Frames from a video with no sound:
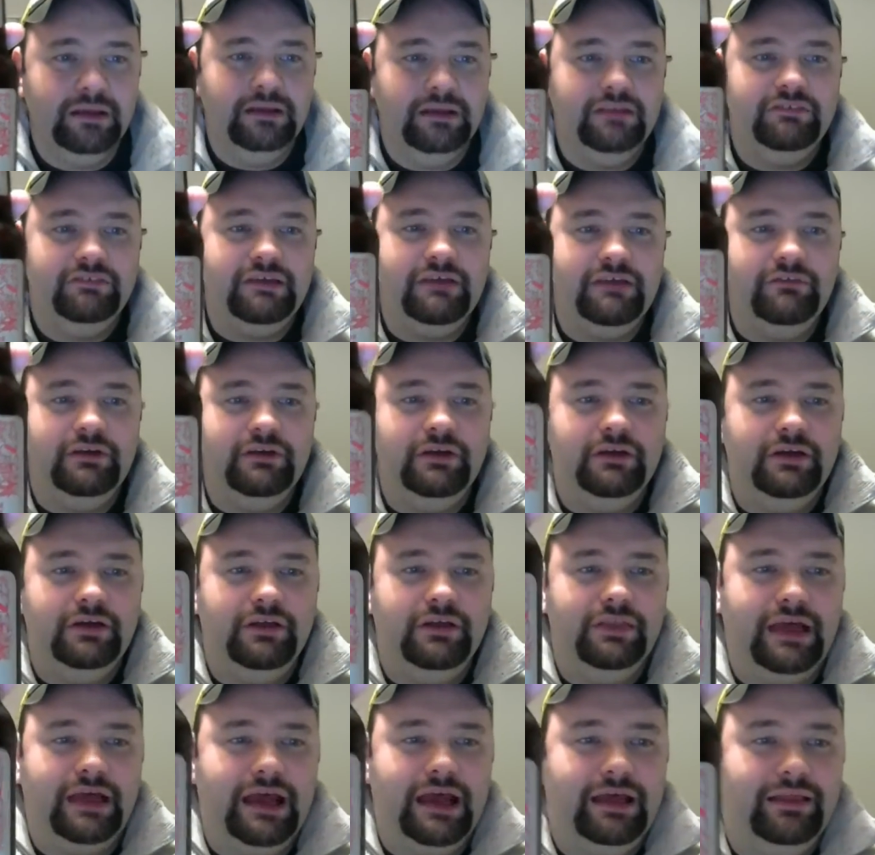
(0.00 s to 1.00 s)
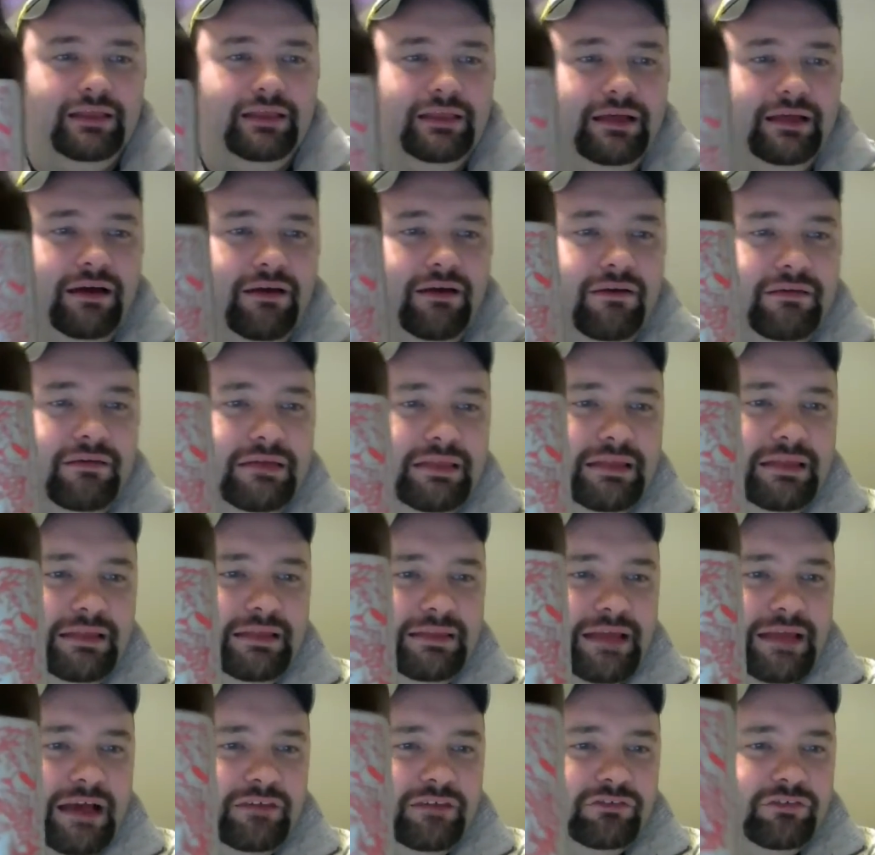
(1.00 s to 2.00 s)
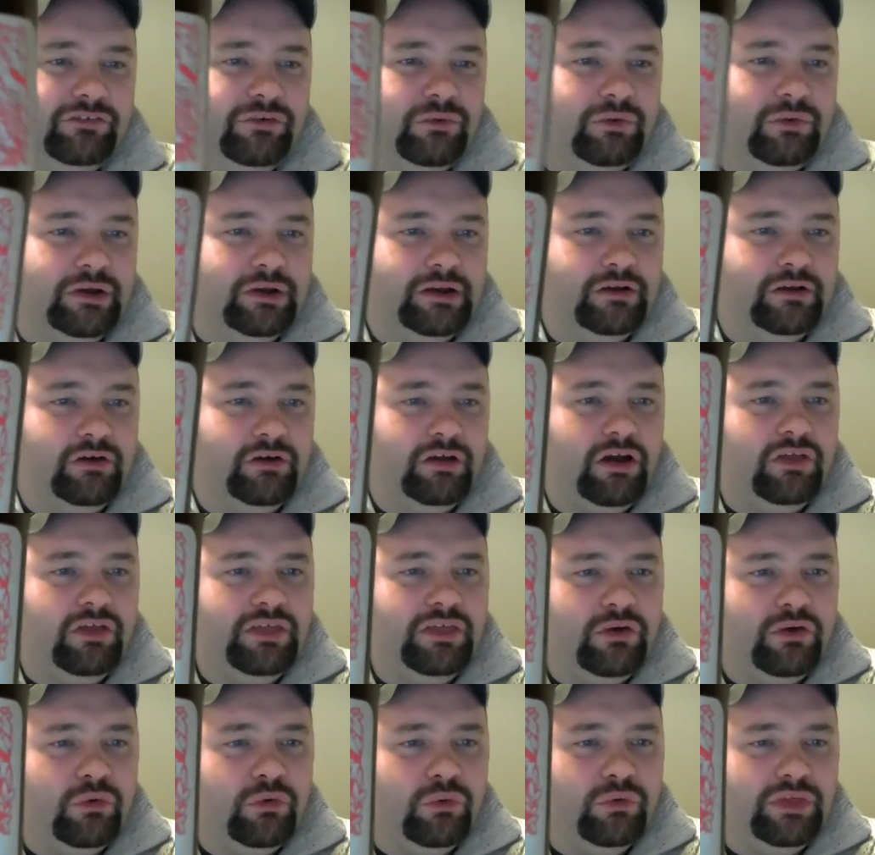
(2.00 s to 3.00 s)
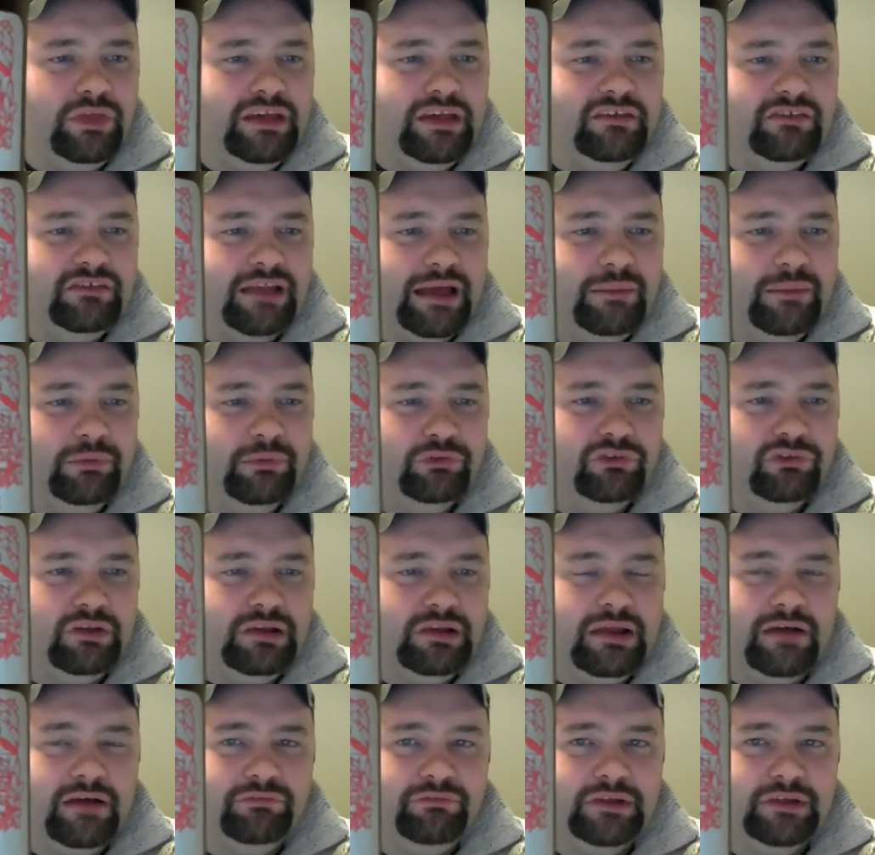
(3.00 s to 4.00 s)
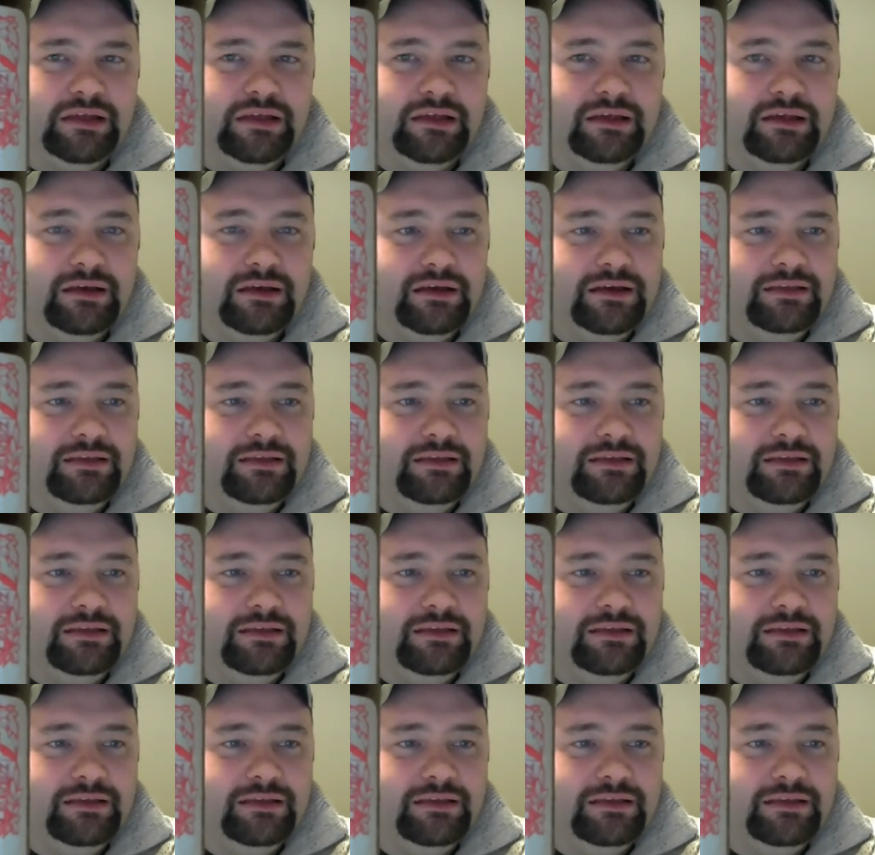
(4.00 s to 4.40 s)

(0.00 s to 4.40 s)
Let's have a look at that. I think that's quite a nice. I think all these labels are lovely.